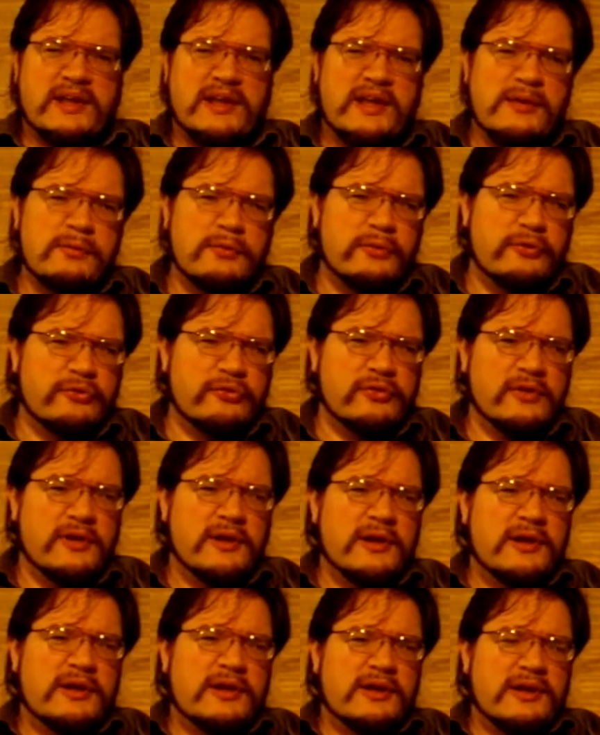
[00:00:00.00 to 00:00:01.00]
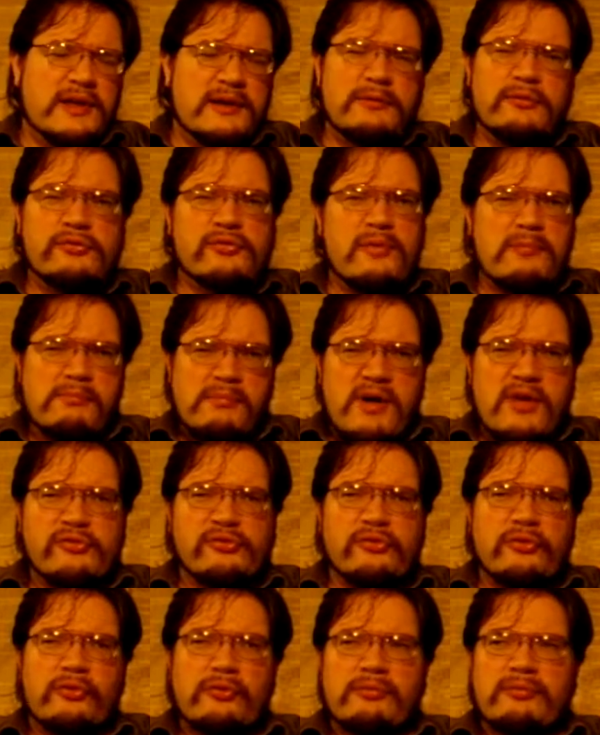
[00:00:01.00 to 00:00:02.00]
He was the
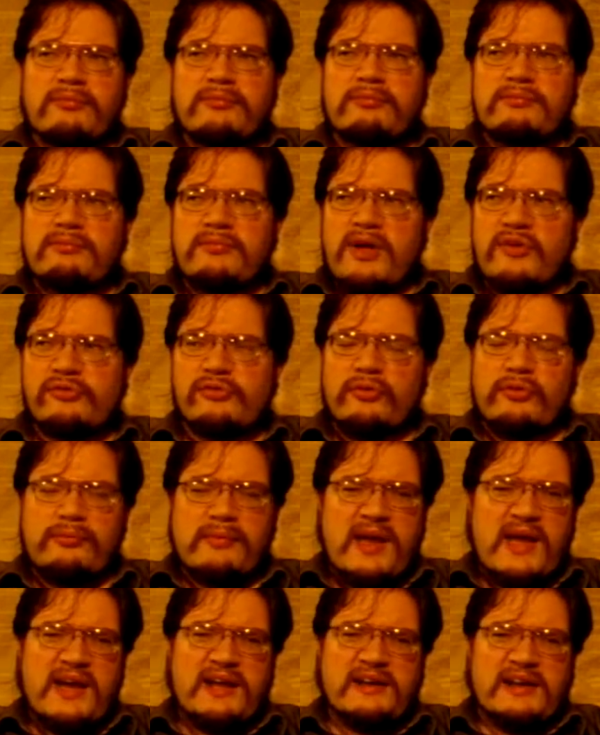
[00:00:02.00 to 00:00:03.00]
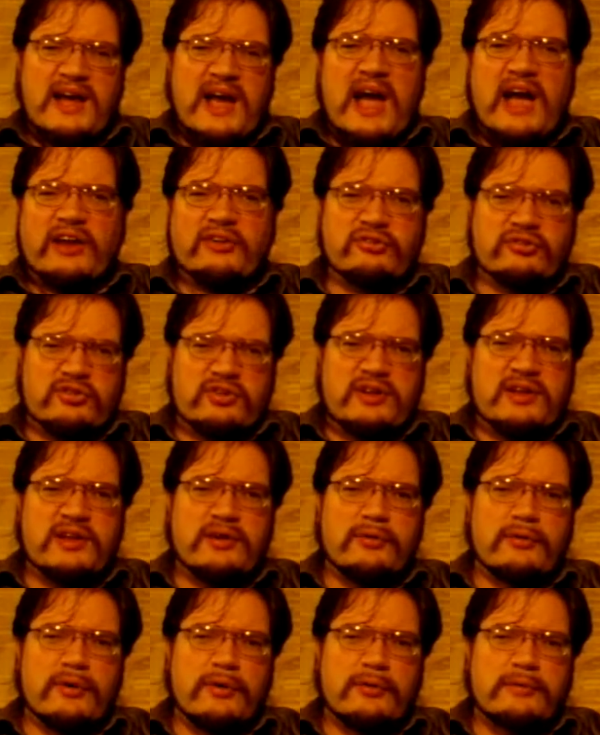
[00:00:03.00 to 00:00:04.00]
muscle man action
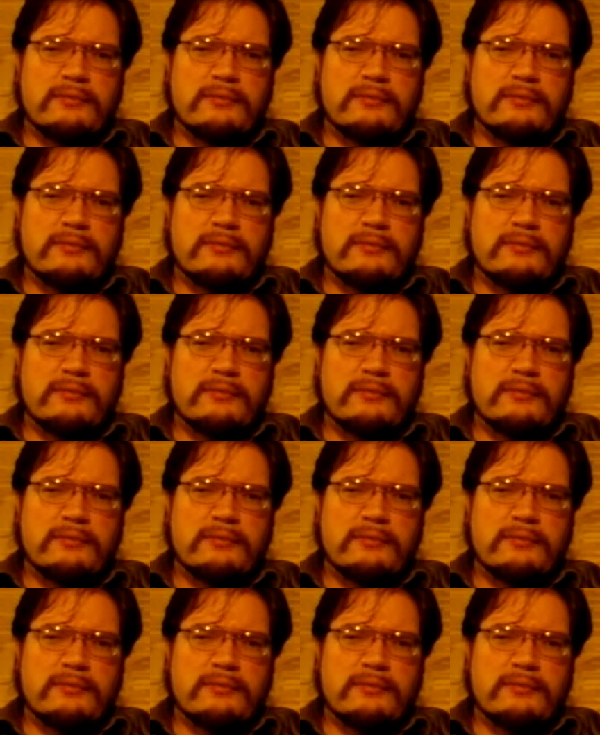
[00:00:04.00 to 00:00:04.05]
hero.